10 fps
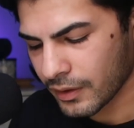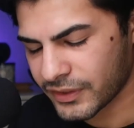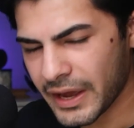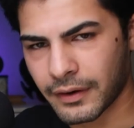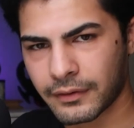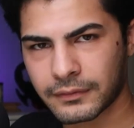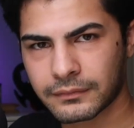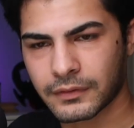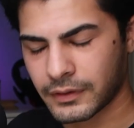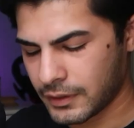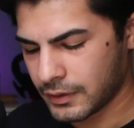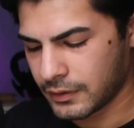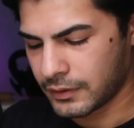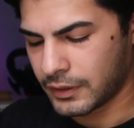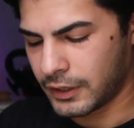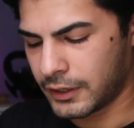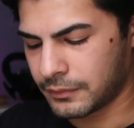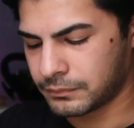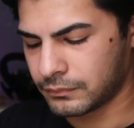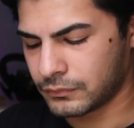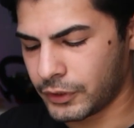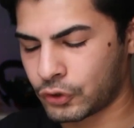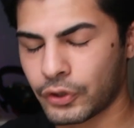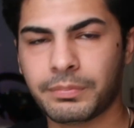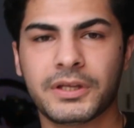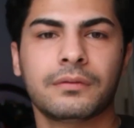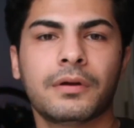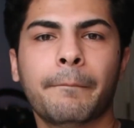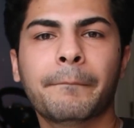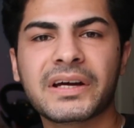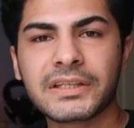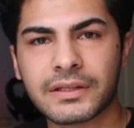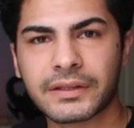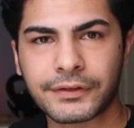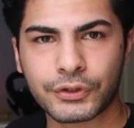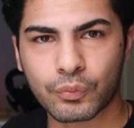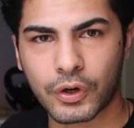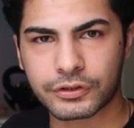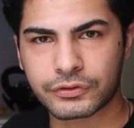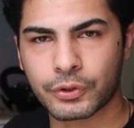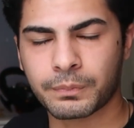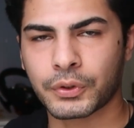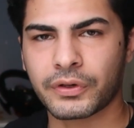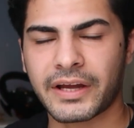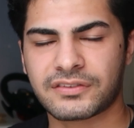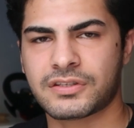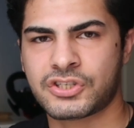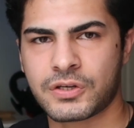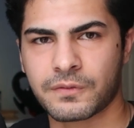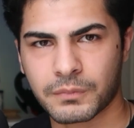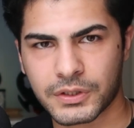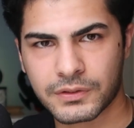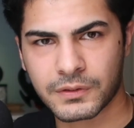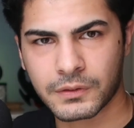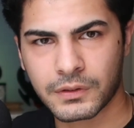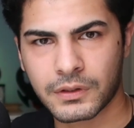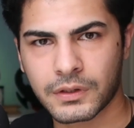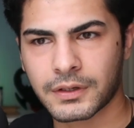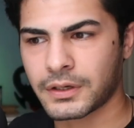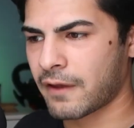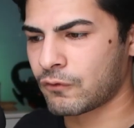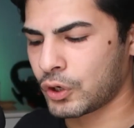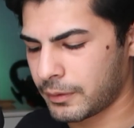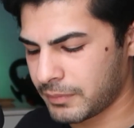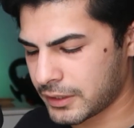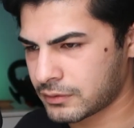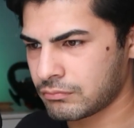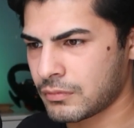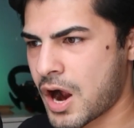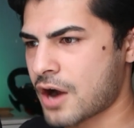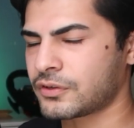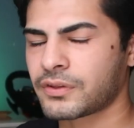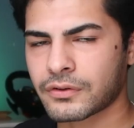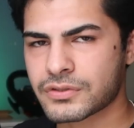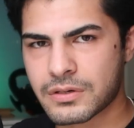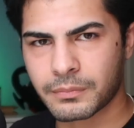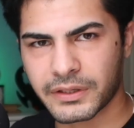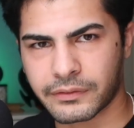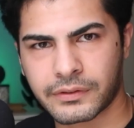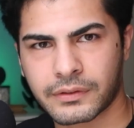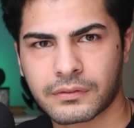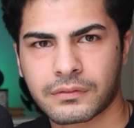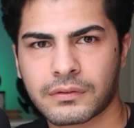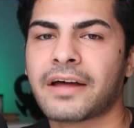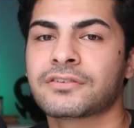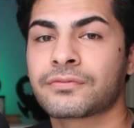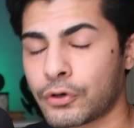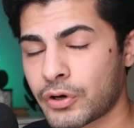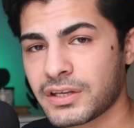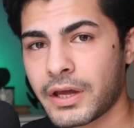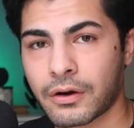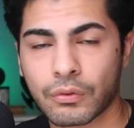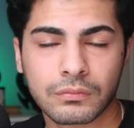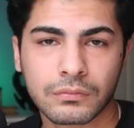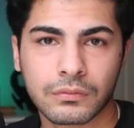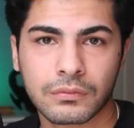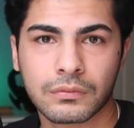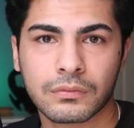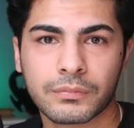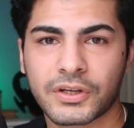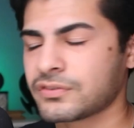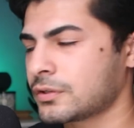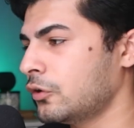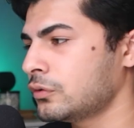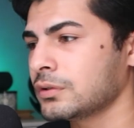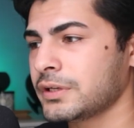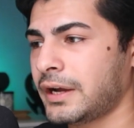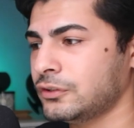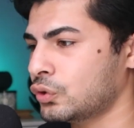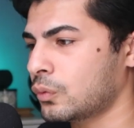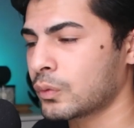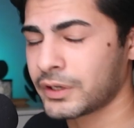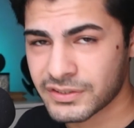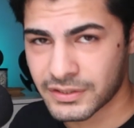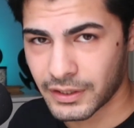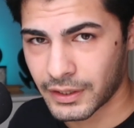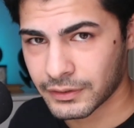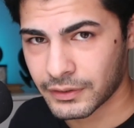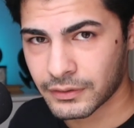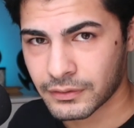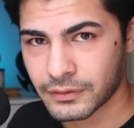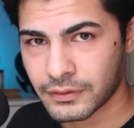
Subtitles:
Then, it could be money that you want to put as achievement. I want to make 100,000 a month as for right now, because certainly I don't want to stay at there.